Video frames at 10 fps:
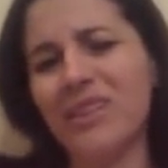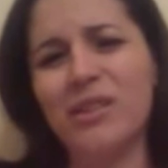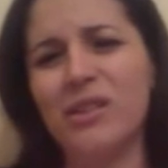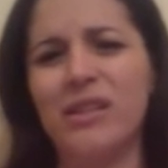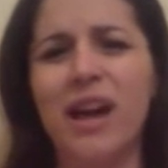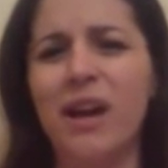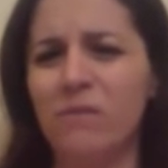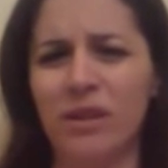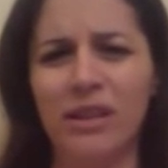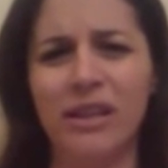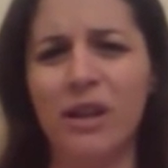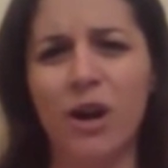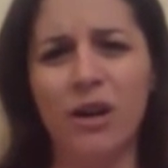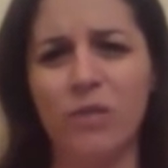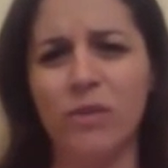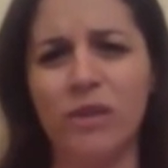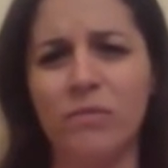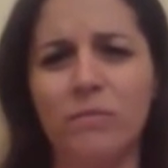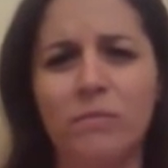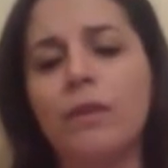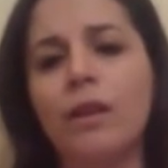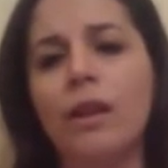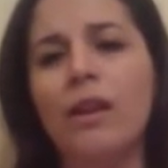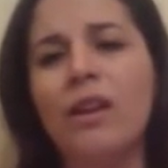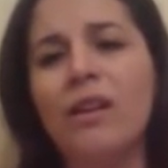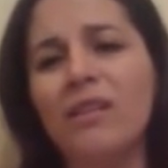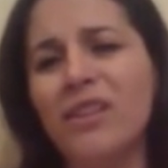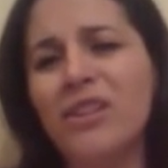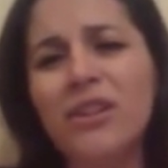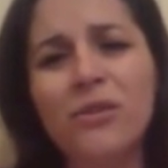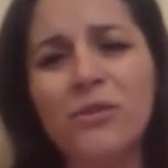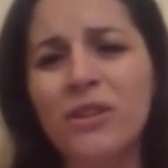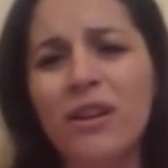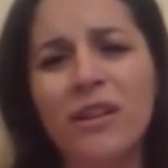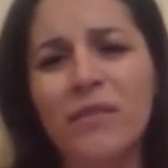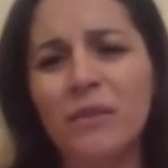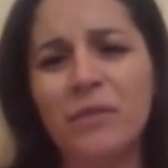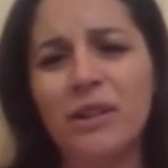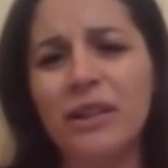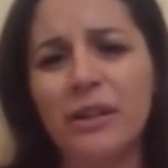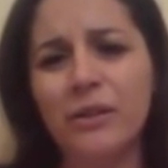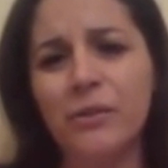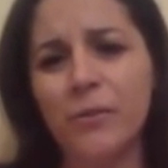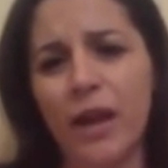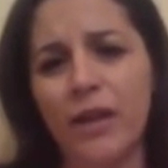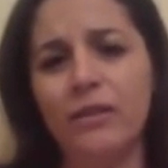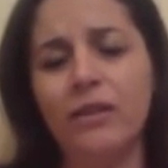It's not really an argument. The children aren't even really a threat.